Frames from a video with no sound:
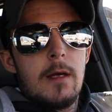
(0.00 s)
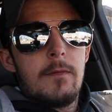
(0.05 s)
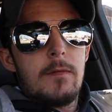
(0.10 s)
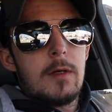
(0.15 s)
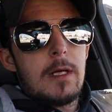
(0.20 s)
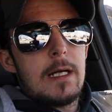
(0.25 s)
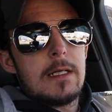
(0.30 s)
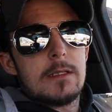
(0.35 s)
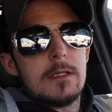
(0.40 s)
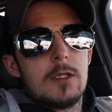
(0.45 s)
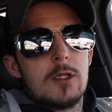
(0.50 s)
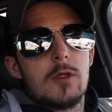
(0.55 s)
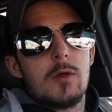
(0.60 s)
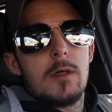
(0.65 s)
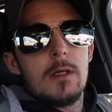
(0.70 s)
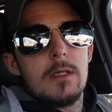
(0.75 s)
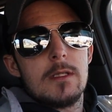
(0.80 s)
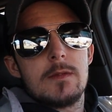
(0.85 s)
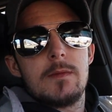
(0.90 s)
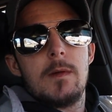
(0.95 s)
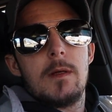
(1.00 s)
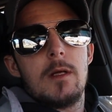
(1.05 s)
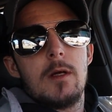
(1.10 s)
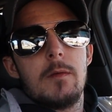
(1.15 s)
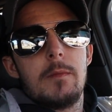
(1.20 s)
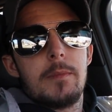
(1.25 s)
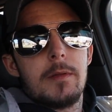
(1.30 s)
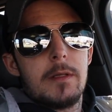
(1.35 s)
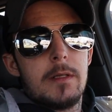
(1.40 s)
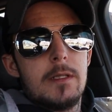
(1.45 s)
If you guys enjoyed this
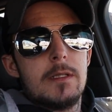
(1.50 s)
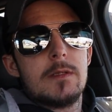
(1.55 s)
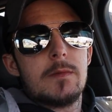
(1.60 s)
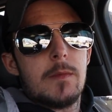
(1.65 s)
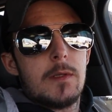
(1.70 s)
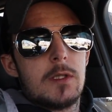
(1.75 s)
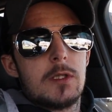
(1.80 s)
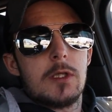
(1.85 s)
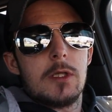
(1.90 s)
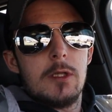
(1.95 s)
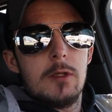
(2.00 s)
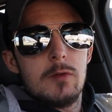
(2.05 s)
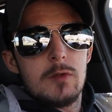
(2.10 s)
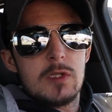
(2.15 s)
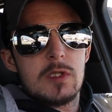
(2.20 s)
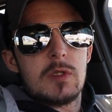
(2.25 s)
video, please make sure you